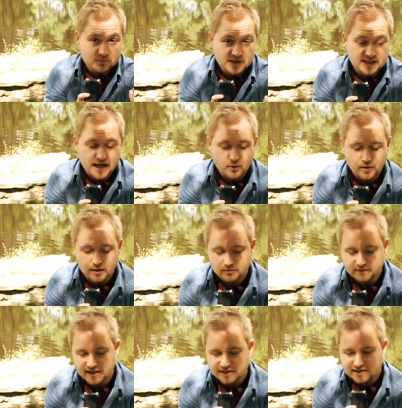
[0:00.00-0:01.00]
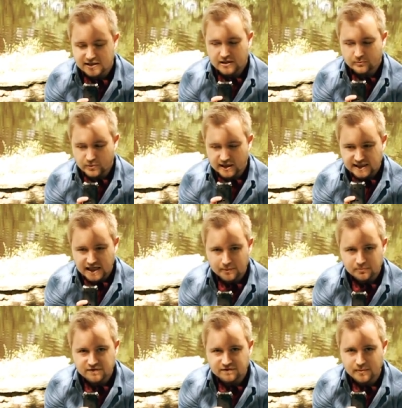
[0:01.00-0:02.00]
To, get away with this, but it
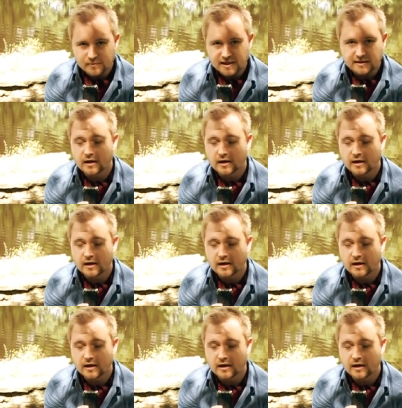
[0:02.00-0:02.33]
can be feminine.